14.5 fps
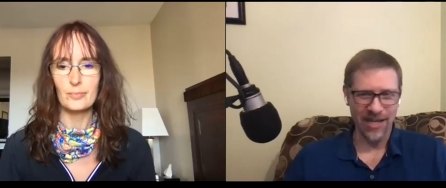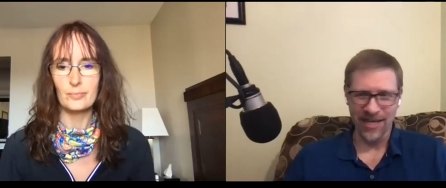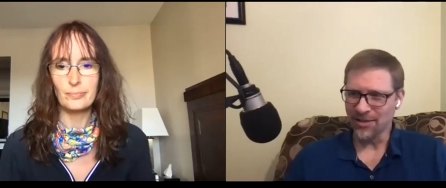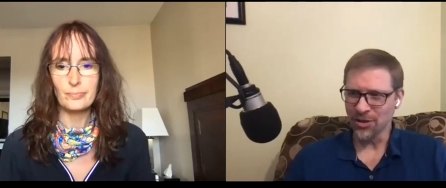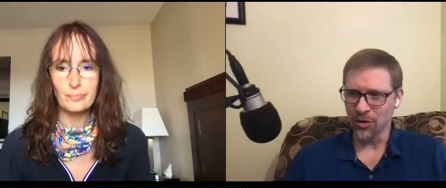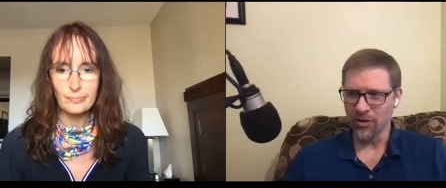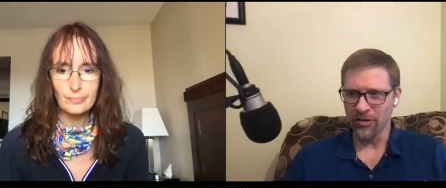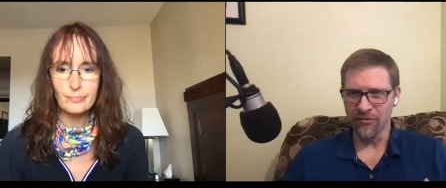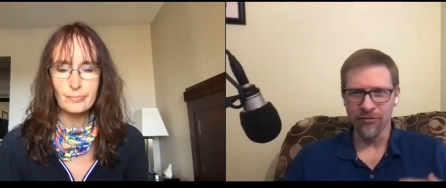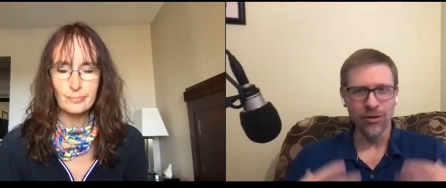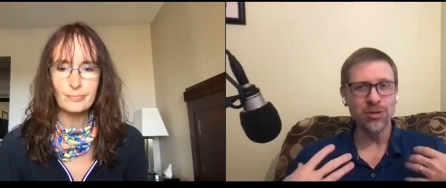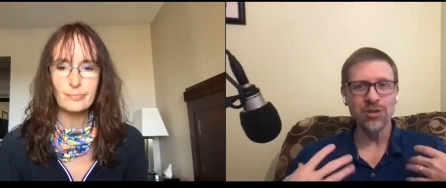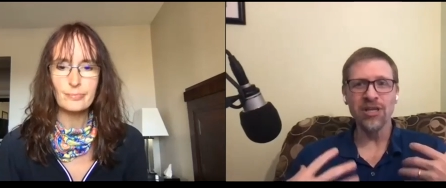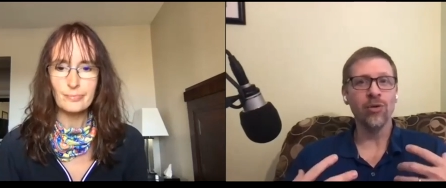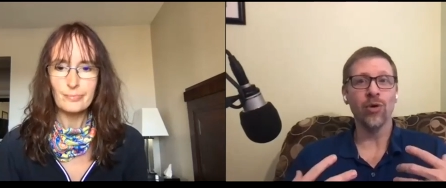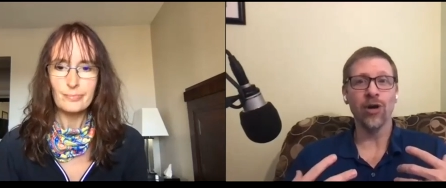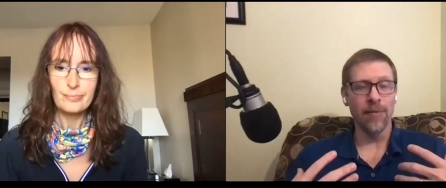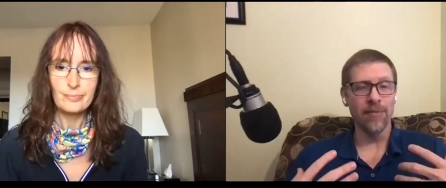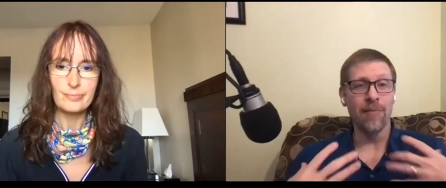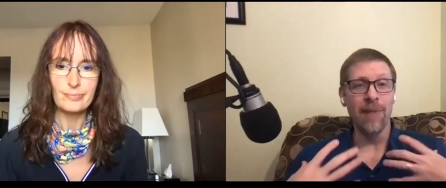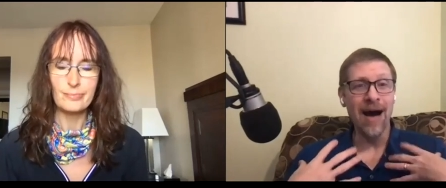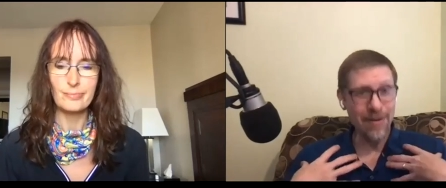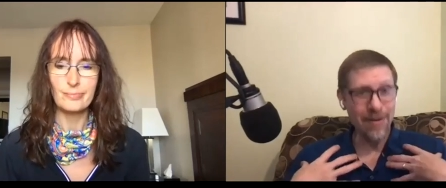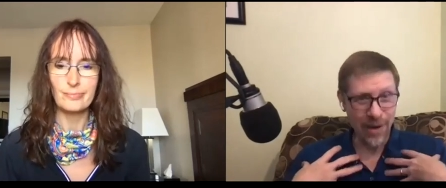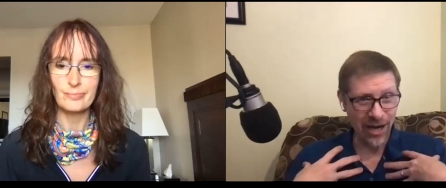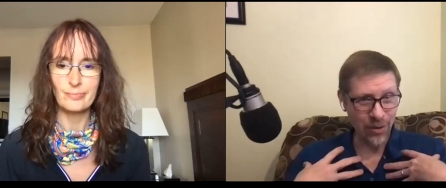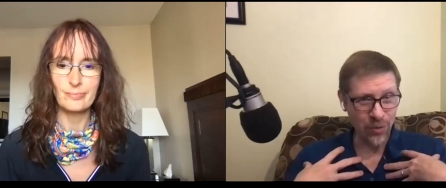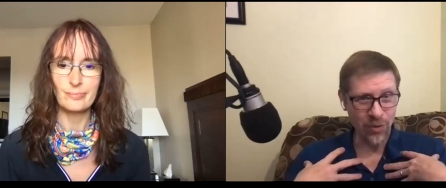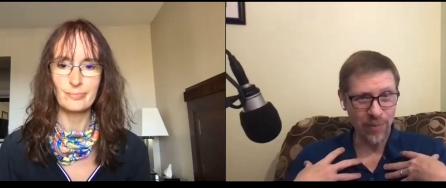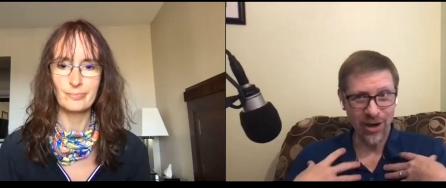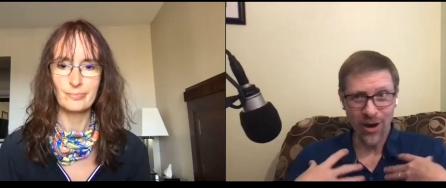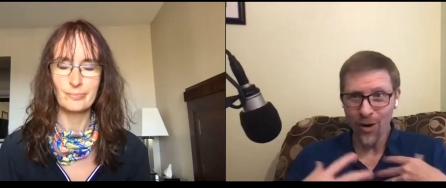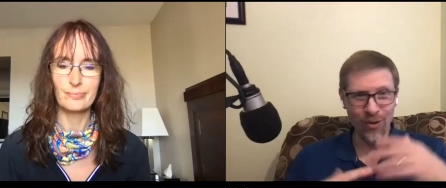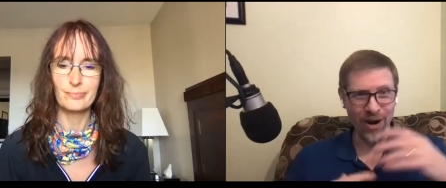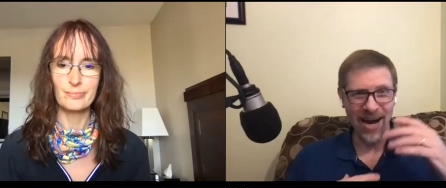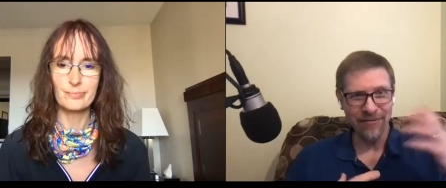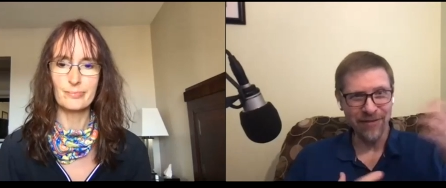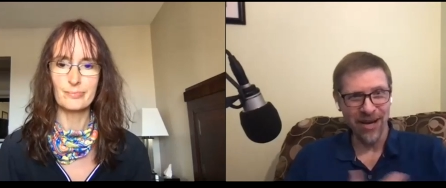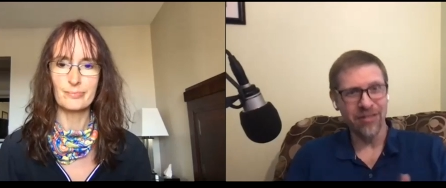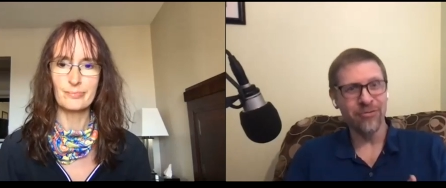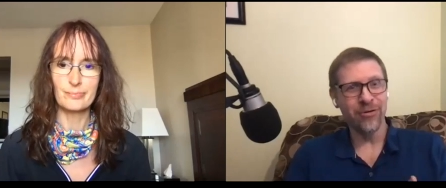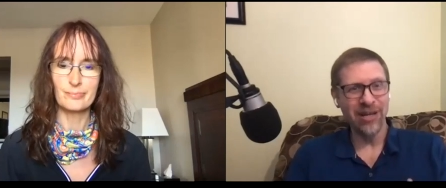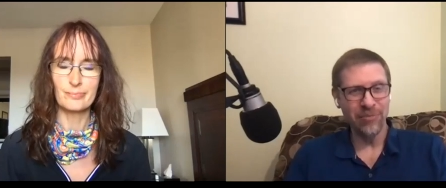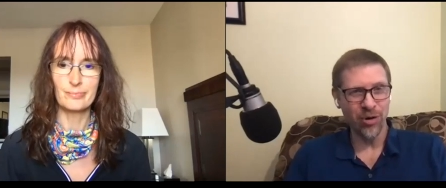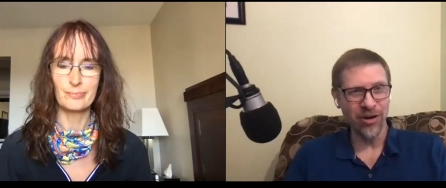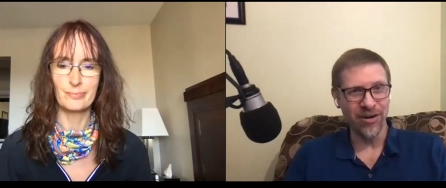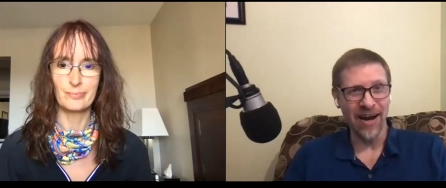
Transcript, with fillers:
Speaker 1: And so the first thing that would come to my mind would be, oh, I've got a 3D printer.